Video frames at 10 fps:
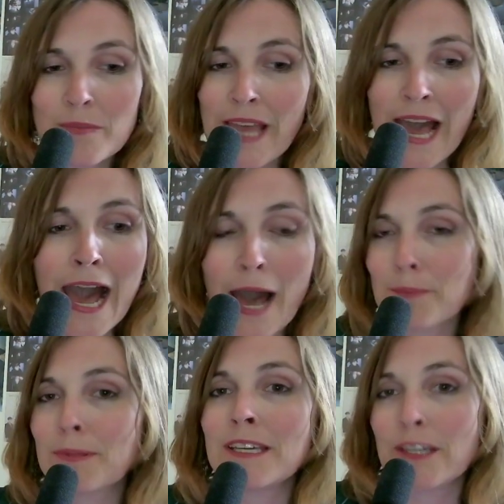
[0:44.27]

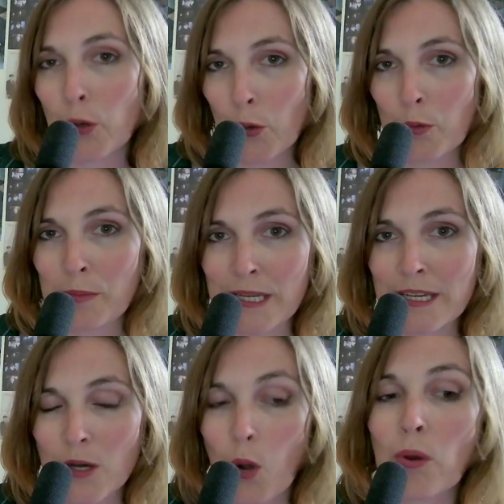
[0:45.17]
happy Hobi,
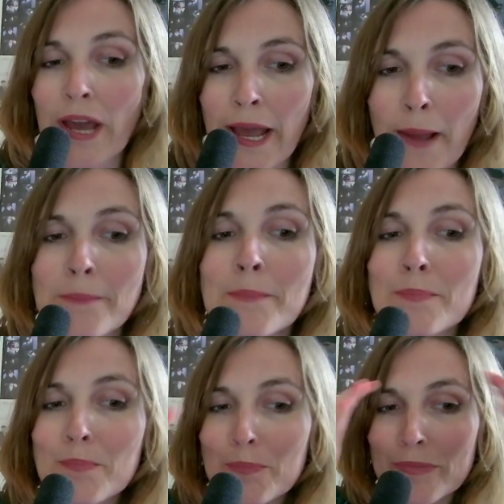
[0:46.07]
okay?
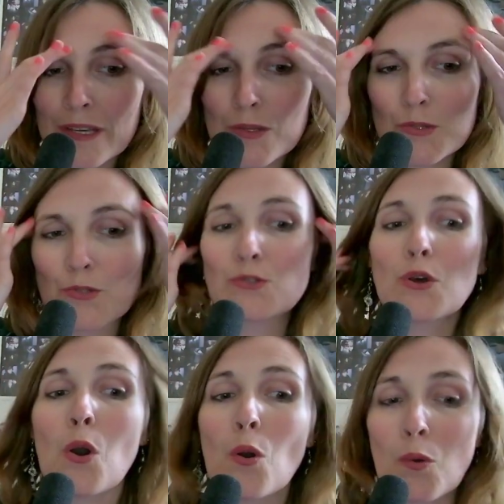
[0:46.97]

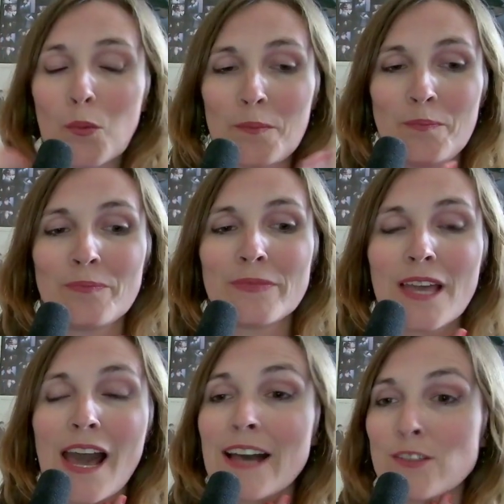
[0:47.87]
So
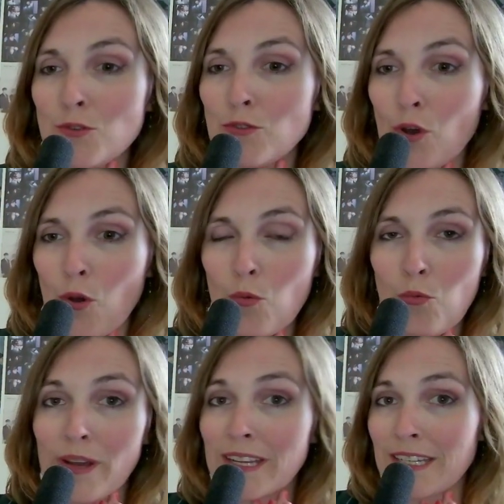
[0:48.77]
as you know,
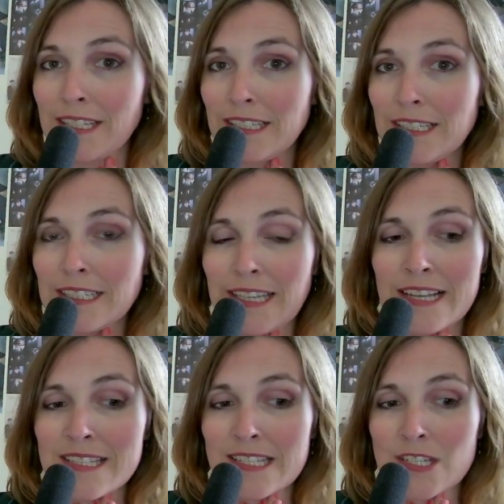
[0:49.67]
when he
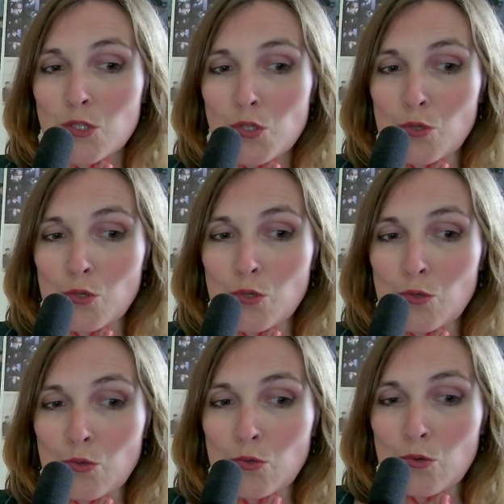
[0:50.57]
gets into
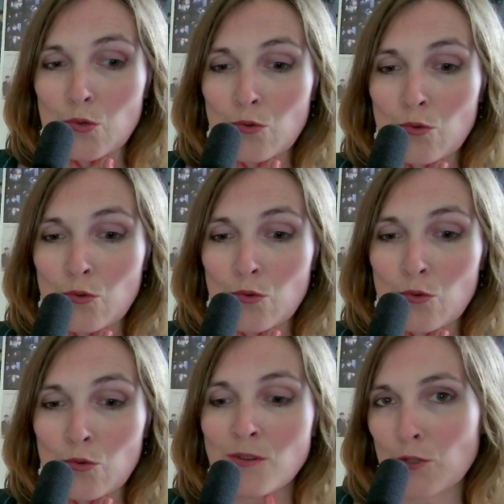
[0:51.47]
very serious
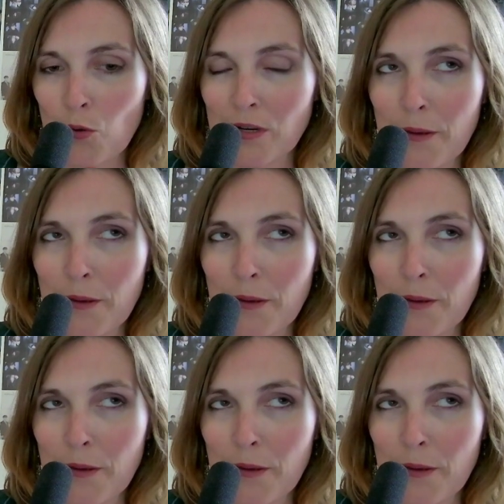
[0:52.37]
mode,